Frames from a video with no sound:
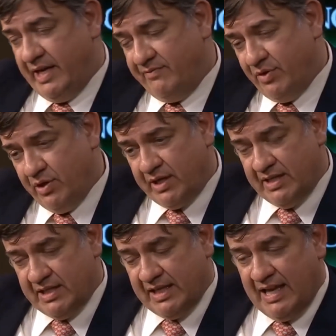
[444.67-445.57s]
And if you
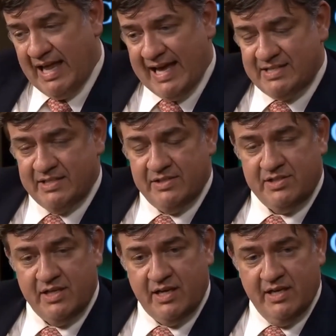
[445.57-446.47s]
look at the
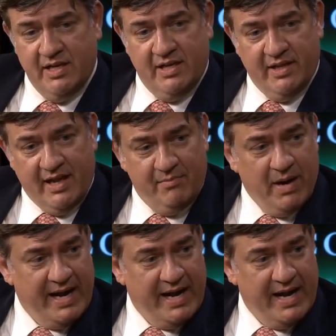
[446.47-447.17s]
classes, the